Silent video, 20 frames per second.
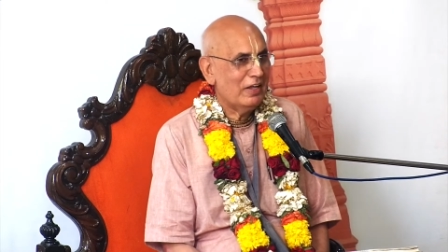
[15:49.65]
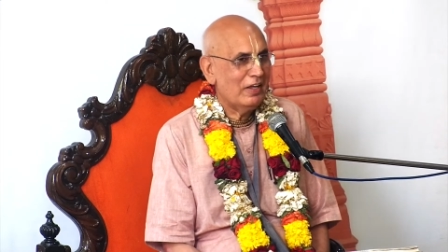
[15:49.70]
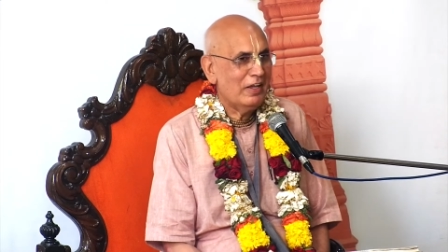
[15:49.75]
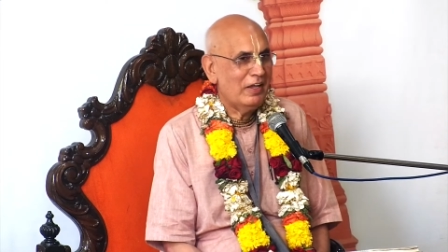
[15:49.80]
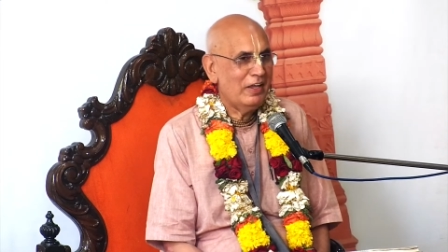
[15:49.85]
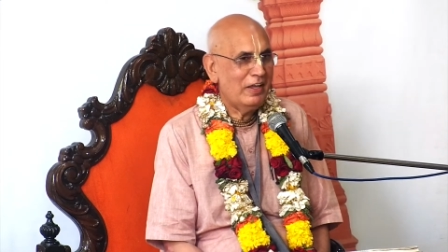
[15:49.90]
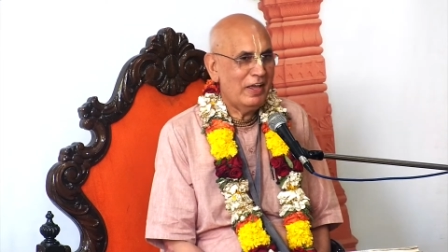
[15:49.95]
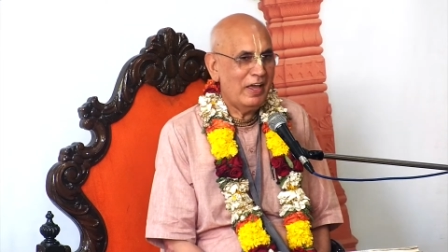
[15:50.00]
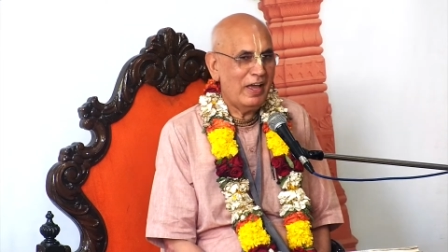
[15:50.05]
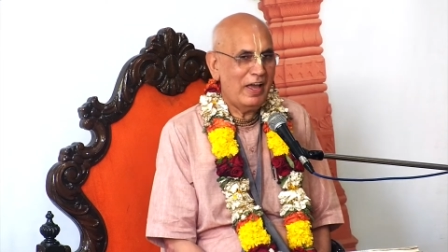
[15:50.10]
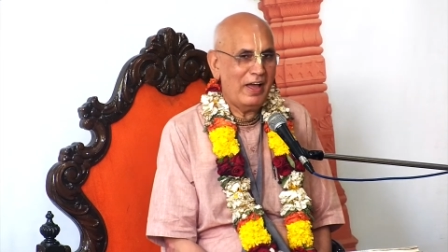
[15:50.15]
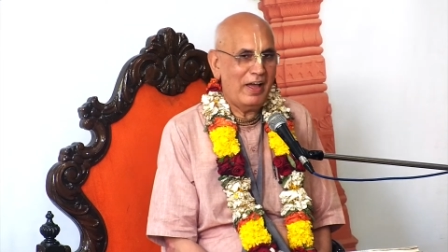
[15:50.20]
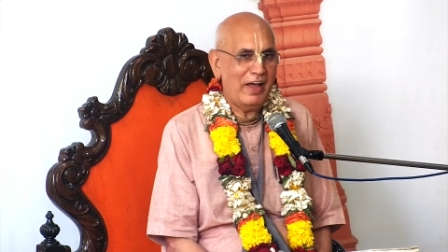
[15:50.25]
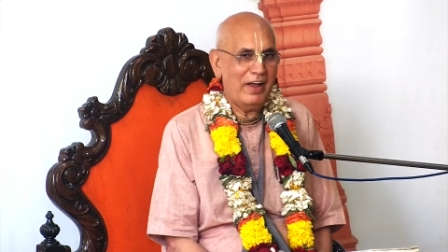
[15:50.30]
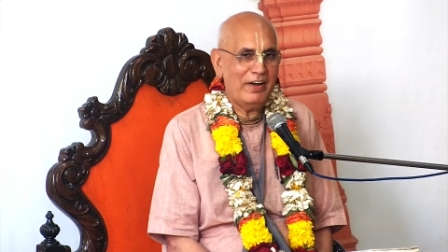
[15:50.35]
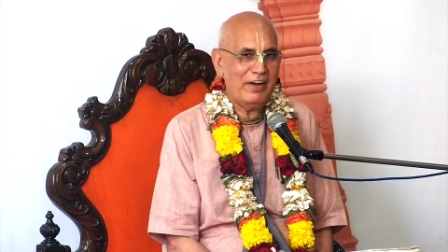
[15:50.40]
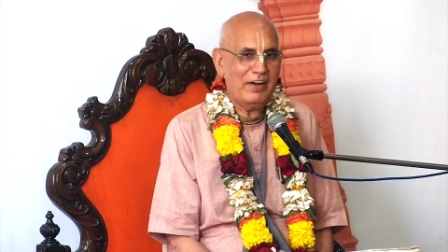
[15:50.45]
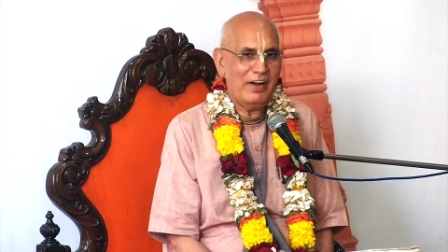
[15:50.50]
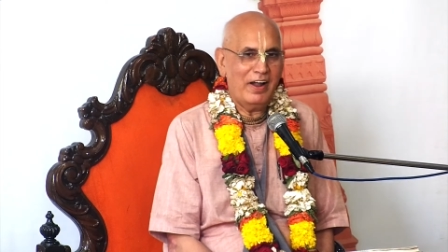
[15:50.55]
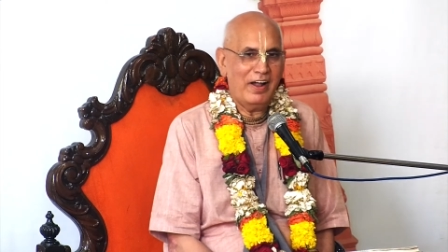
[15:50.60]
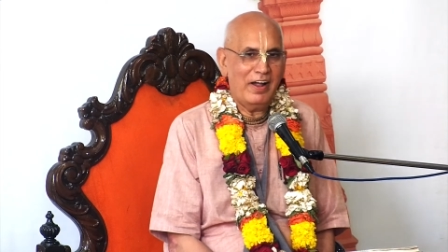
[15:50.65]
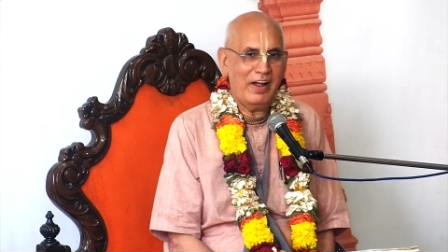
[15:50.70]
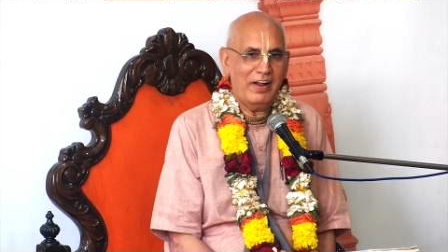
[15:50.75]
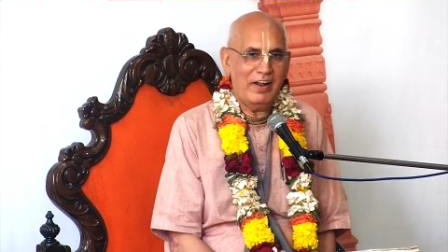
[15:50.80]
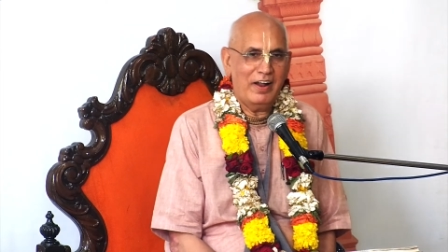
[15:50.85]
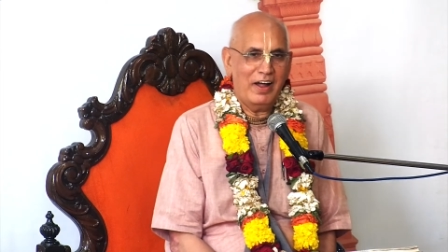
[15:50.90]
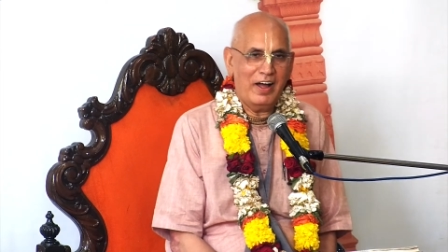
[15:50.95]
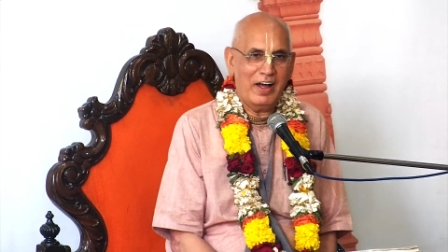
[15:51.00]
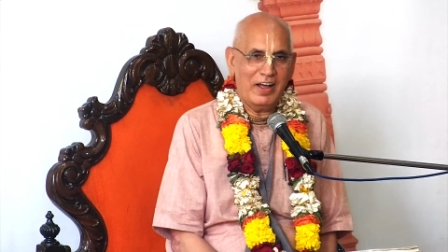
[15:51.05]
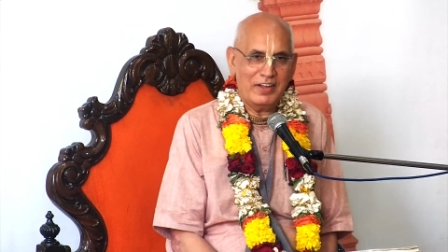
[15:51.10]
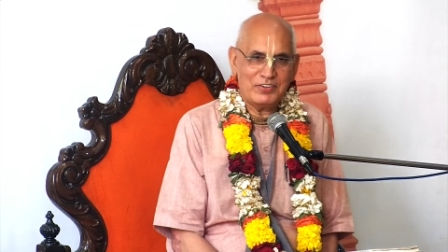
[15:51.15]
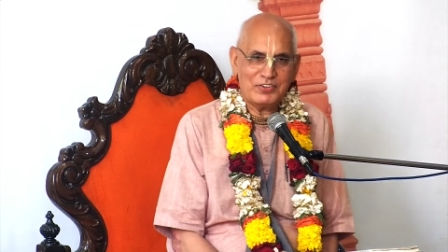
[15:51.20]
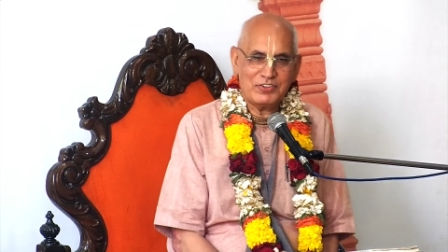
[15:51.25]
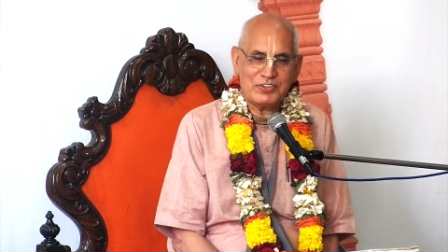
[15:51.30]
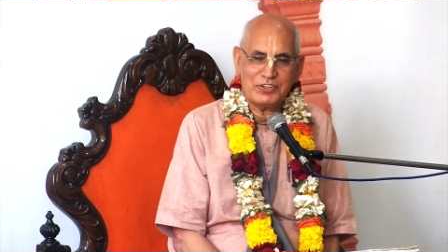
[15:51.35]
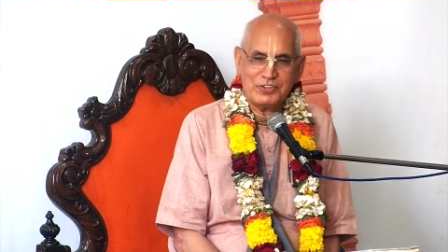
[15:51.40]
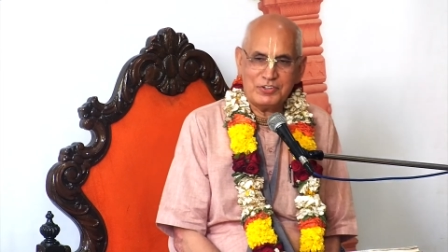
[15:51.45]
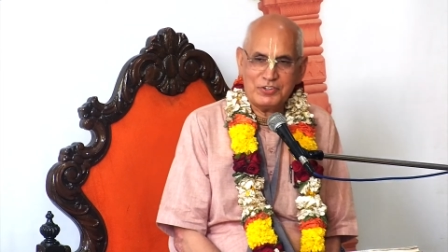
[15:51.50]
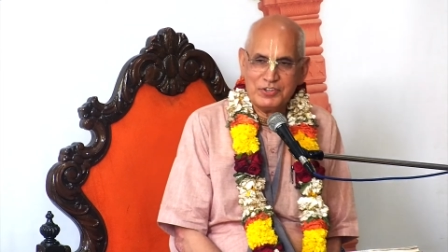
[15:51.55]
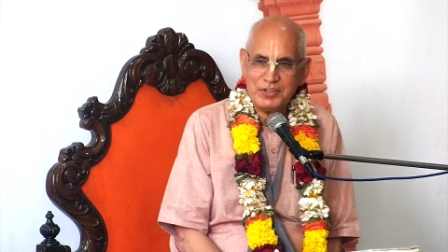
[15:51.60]
he
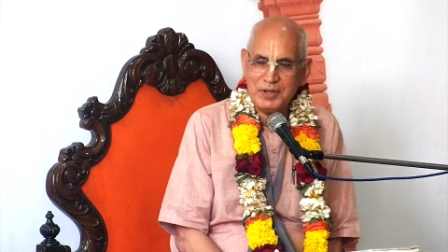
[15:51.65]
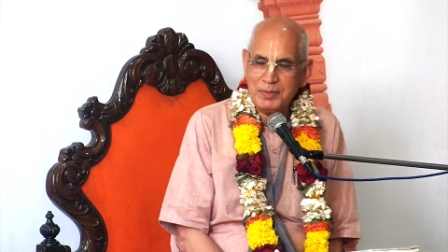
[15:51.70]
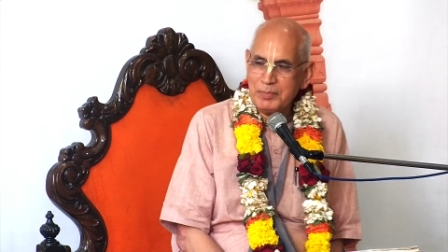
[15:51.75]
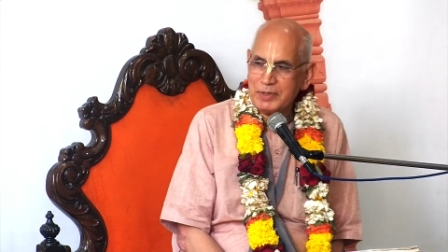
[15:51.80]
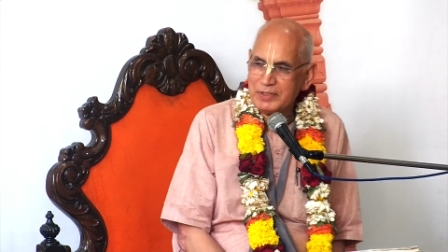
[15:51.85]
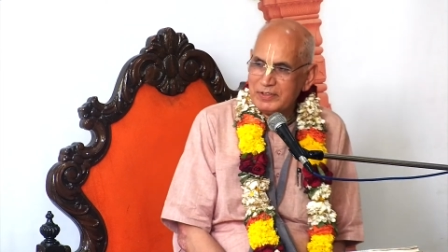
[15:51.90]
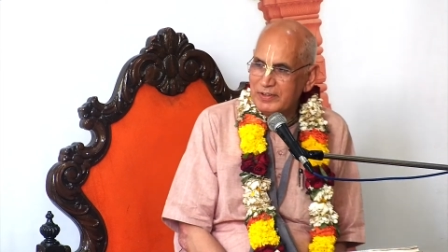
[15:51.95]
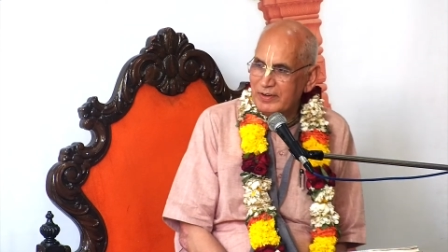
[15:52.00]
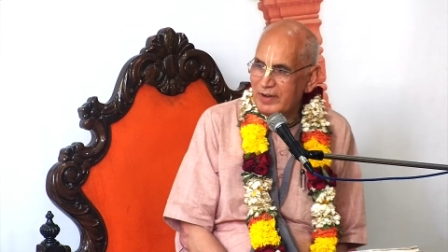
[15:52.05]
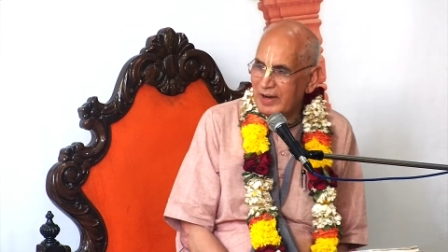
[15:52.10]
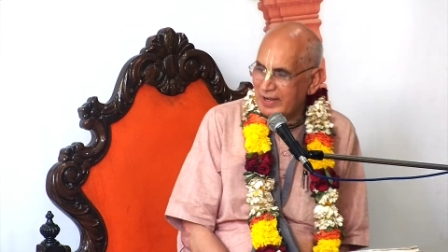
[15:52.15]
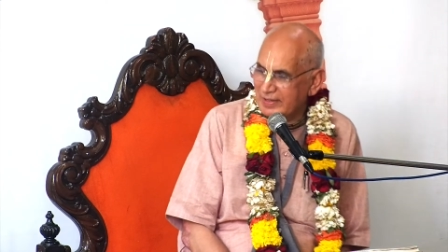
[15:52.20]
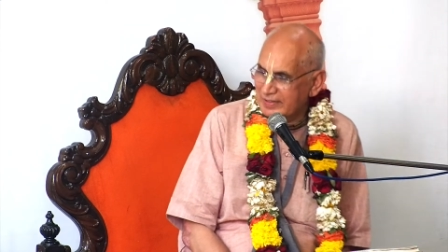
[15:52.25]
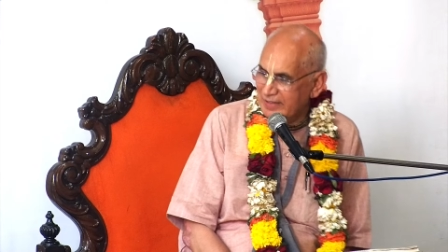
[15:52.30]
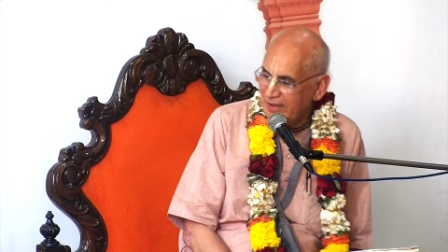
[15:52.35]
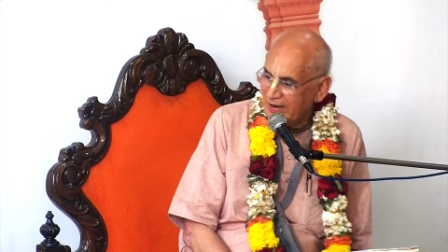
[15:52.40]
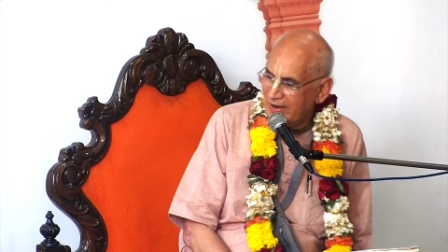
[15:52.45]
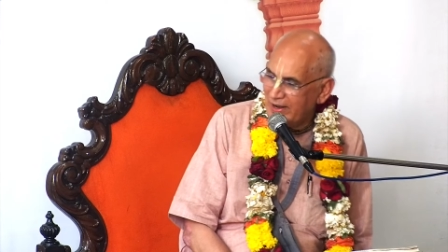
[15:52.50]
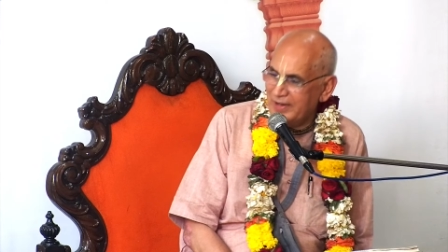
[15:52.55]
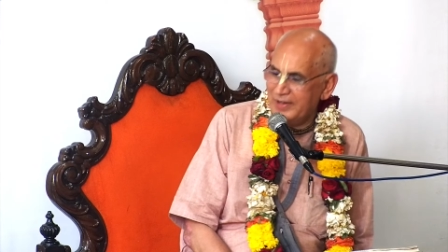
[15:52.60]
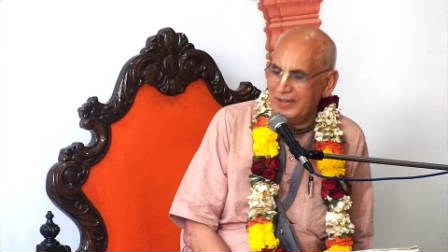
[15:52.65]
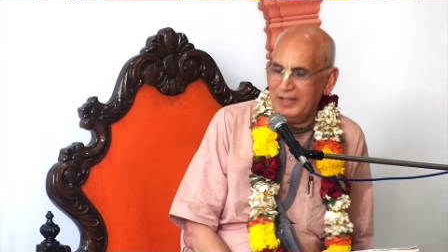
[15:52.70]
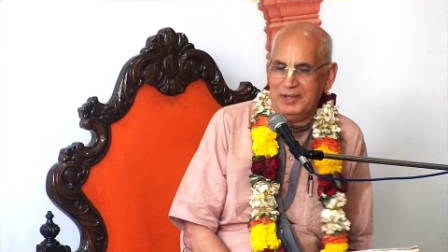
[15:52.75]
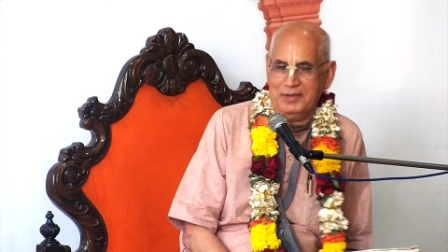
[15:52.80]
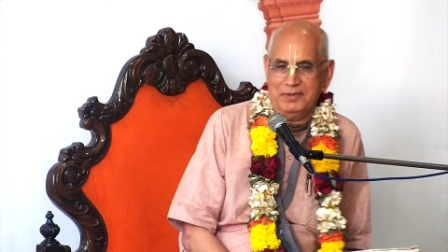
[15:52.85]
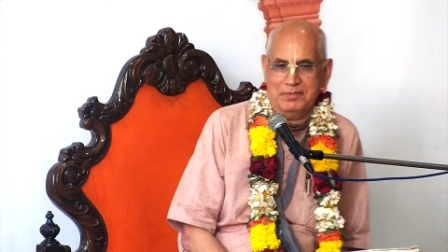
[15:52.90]
asked Srimati Radharani